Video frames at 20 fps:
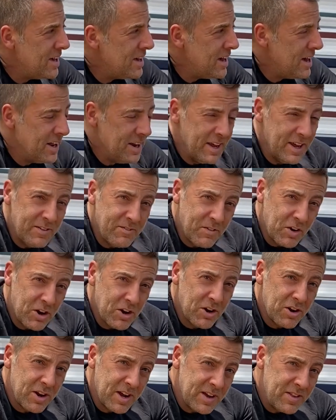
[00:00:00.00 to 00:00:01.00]
an
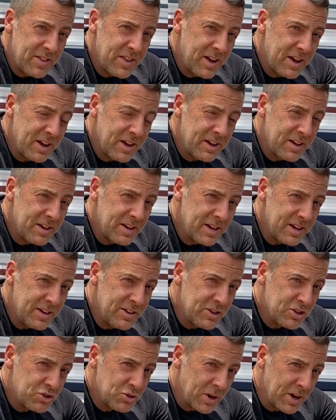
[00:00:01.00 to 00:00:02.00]
inverter in
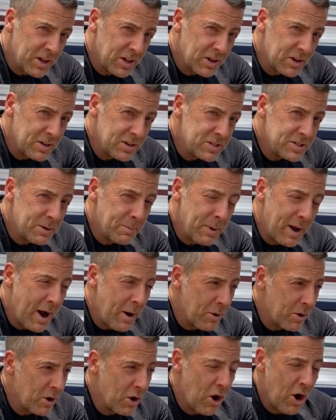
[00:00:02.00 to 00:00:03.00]
the trailer to
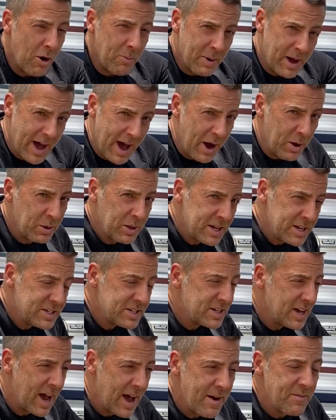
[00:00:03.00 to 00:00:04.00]
power all my
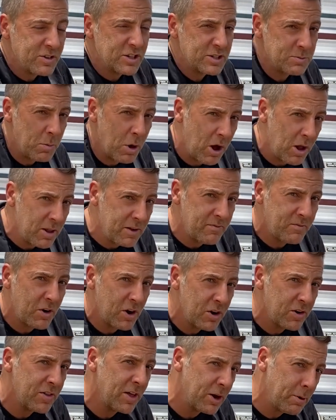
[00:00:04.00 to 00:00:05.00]
outlets. I have a small
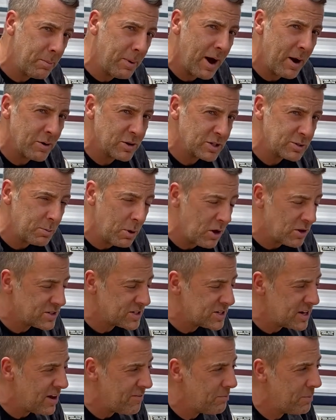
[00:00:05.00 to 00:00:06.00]
inverter that'll power small
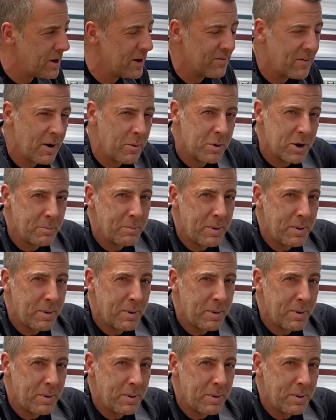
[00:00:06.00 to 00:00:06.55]
stuff, but if I want to